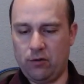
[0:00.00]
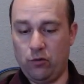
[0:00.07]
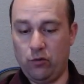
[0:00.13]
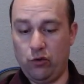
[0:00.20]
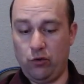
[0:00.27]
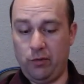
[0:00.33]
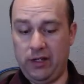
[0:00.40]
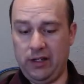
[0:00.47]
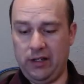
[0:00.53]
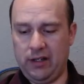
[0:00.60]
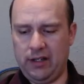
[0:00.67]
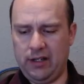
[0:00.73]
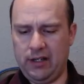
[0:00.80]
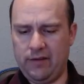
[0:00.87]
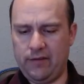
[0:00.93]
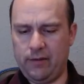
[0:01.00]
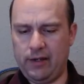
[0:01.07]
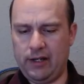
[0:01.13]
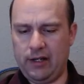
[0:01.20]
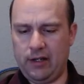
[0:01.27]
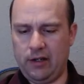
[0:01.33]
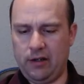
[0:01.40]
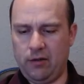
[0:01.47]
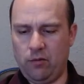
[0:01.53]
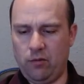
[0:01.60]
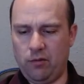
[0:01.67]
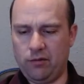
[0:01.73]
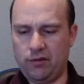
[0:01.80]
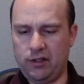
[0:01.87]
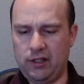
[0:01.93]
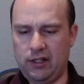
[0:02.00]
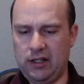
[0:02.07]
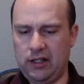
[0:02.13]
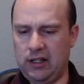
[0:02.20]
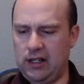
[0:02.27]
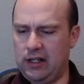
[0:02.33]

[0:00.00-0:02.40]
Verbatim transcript: Ruby that everybody wants to get,